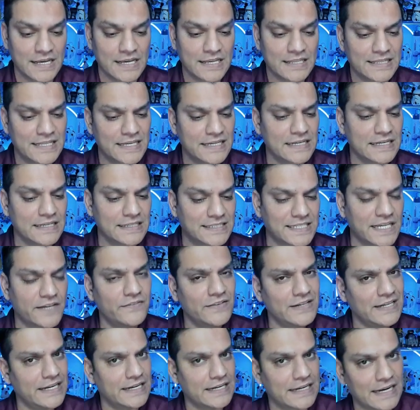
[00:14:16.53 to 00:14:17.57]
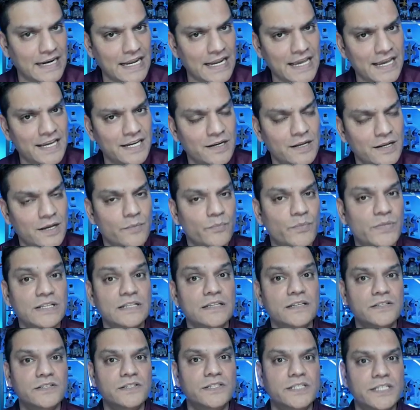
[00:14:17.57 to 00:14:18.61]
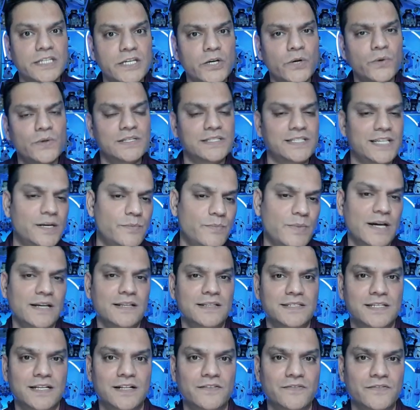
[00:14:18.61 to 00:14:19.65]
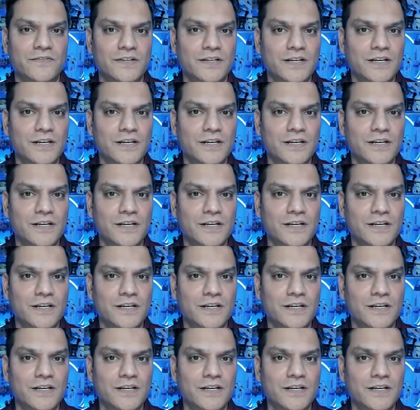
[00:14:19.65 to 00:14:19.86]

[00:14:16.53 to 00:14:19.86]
Then seven, eight, nine, but zero is there by itself.